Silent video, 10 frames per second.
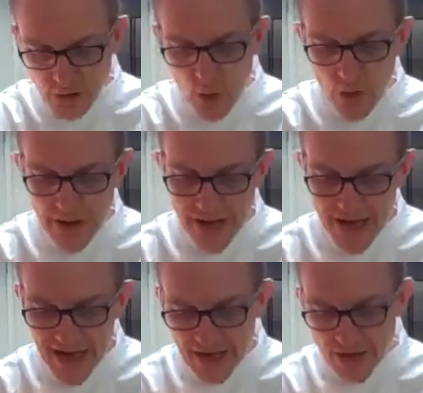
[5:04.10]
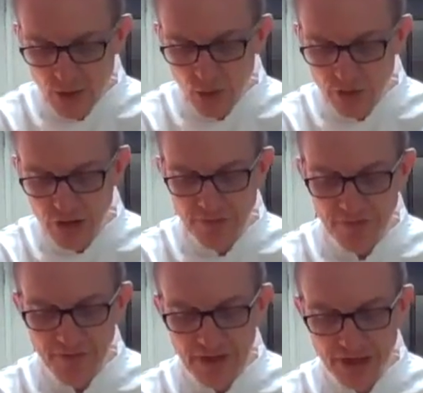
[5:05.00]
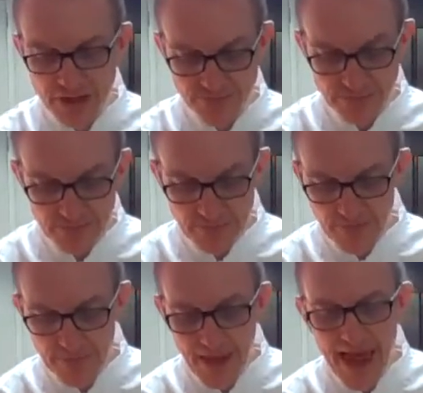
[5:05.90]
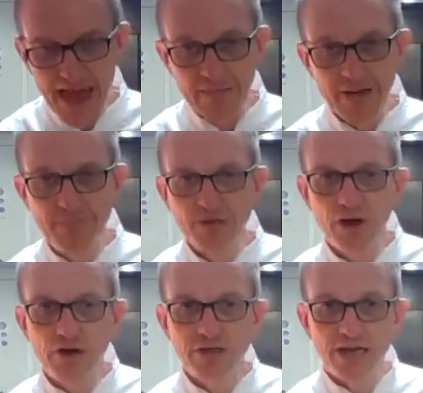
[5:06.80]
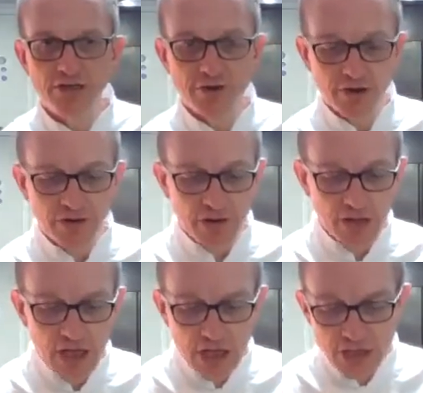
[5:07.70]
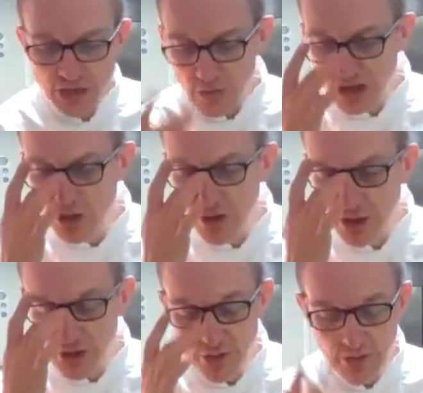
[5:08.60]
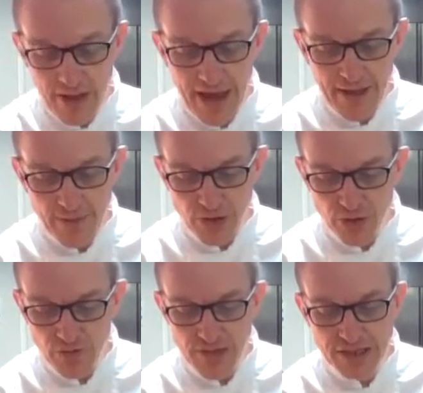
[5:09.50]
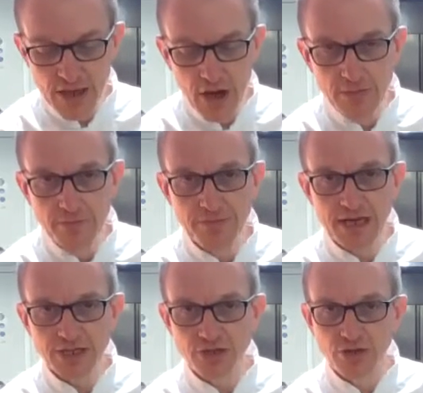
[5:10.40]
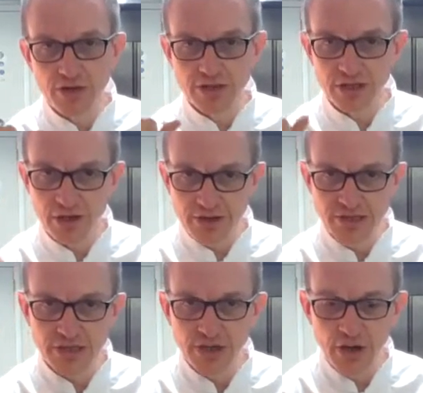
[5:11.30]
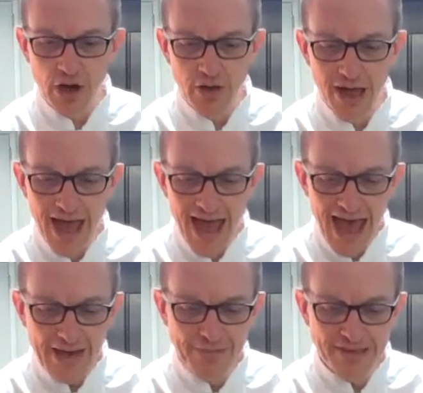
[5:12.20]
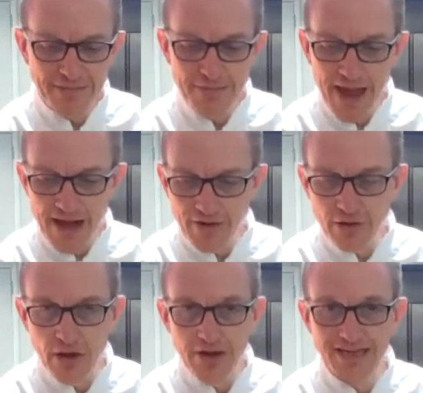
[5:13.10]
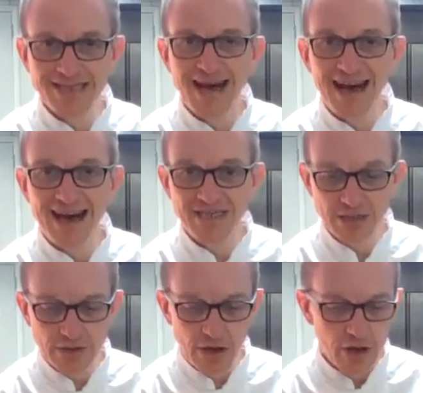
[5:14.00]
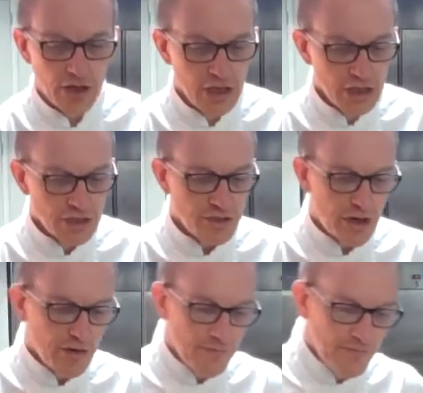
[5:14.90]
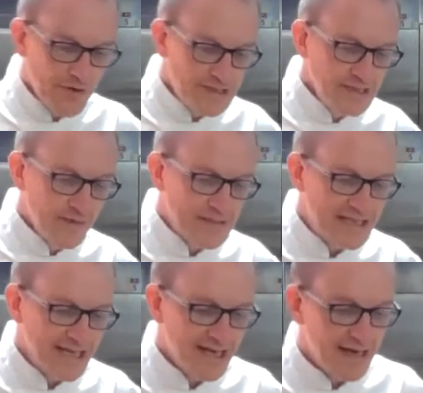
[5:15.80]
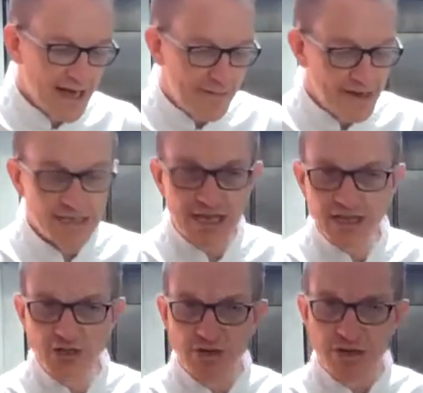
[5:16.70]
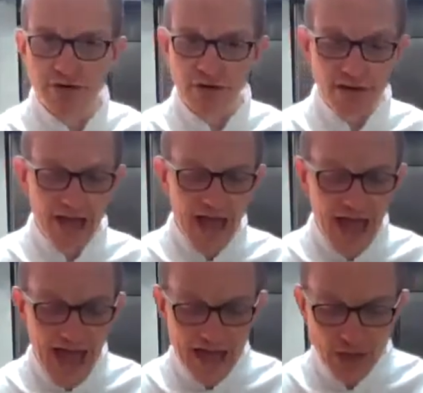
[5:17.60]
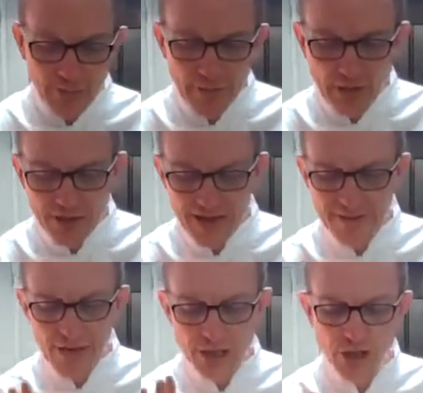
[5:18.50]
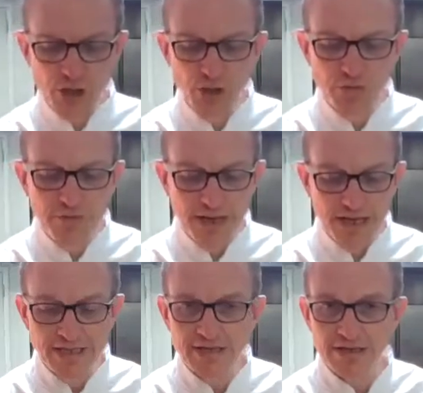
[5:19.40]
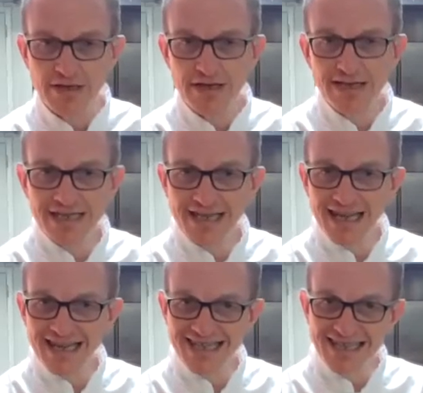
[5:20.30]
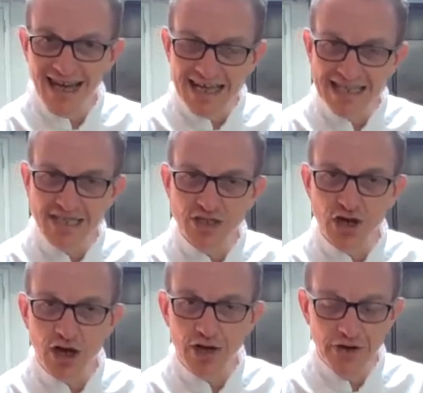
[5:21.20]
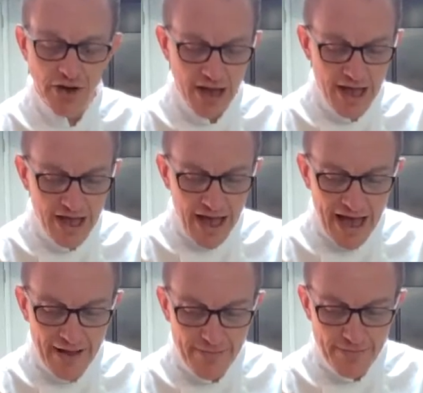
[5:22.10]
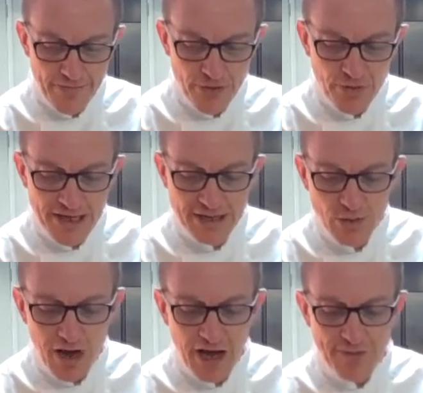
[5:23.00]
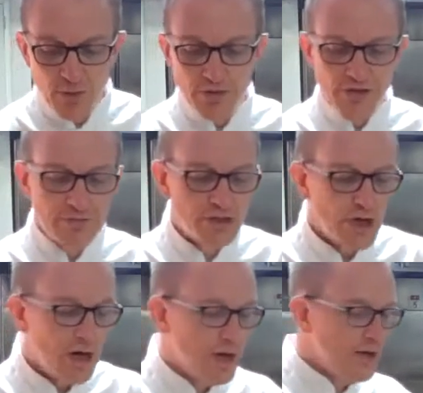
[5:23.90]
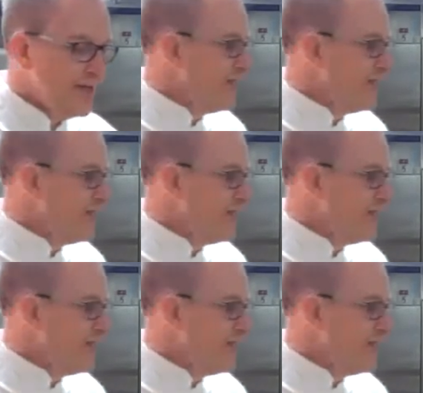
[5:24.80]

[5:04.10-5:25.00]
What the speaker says: it scoring. Score on top of the fish, and I'm going to put those under a grill. So what you want to do when you cook these at home, get your grill as hot as it can go, and put the mackerel on as high as it'll go. So this is obviously an industrial grill, and you're probably looking at about 2 minutes to get these nicely charred. The reason why we want them charred